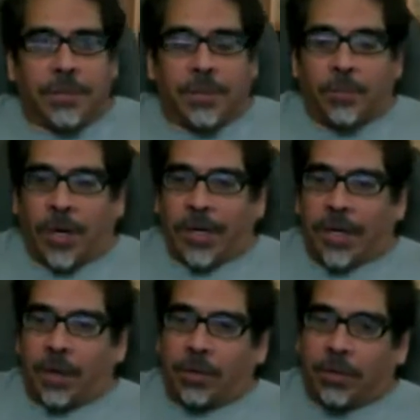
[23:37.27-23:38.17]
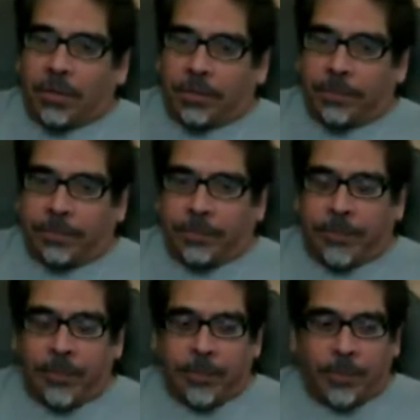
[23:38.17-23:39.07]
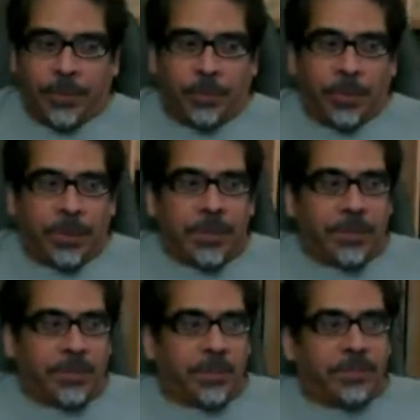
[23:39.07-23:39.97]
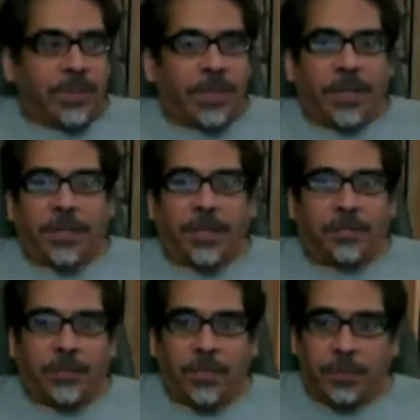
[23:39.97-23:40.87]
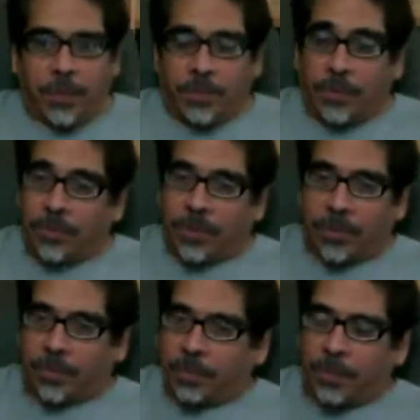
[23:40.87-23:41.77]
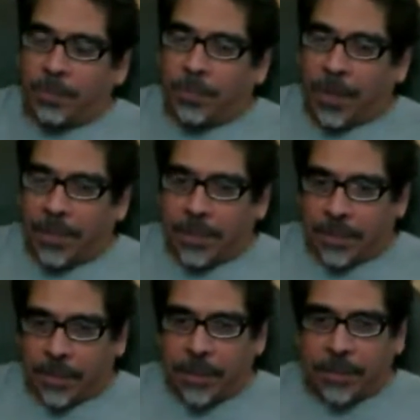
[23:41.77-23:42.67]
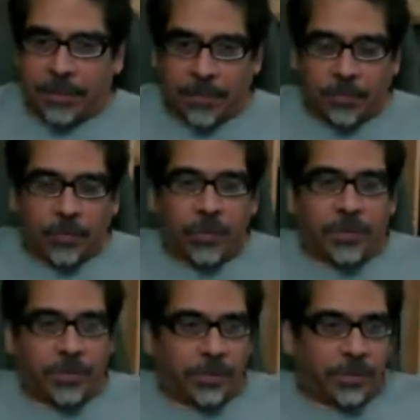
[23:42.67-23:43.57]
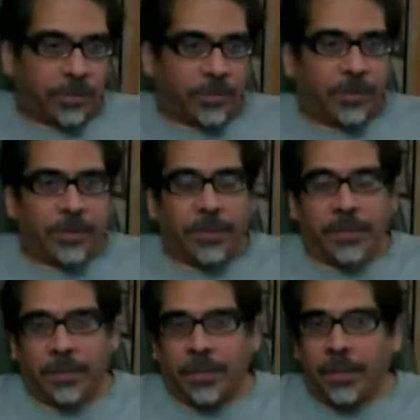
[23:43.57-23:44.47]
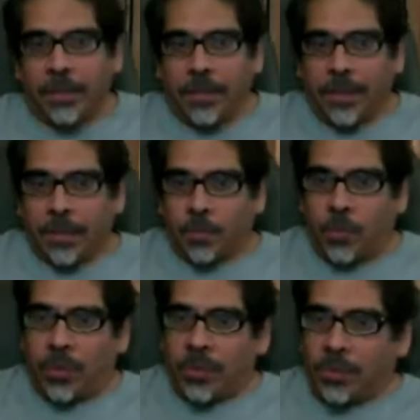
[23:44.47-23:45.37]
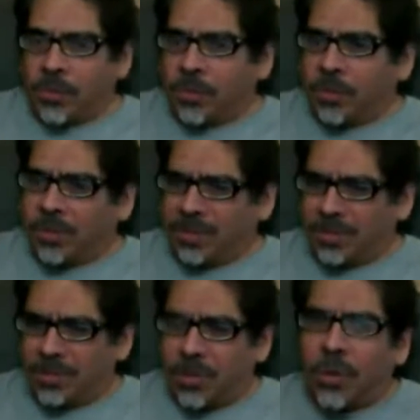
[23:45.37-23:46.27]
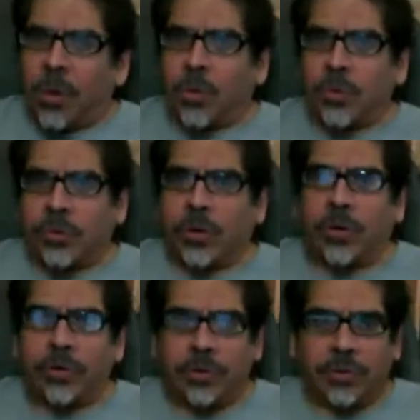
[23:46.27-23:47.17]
Right now, the Green World Initiative has like 50 members. I neglected it for a year, and it really is. It's a slow starter.